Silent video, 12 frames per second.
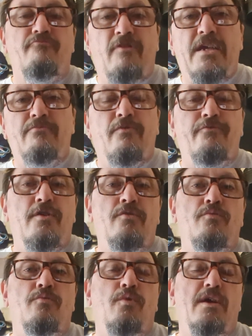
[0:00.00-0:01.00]
rate and
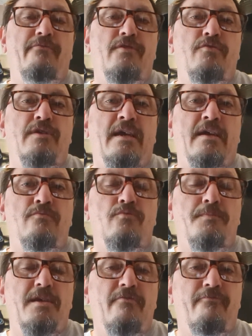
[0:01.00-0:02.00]
review, whatever you can
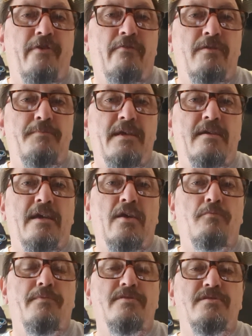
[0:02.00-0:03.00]
will be a very big
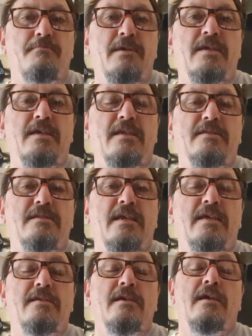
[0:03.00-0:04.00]
help to me
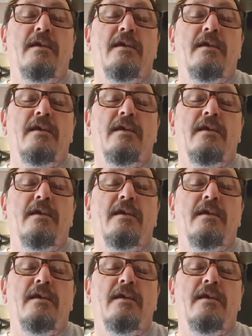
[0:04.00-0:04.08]
indeed.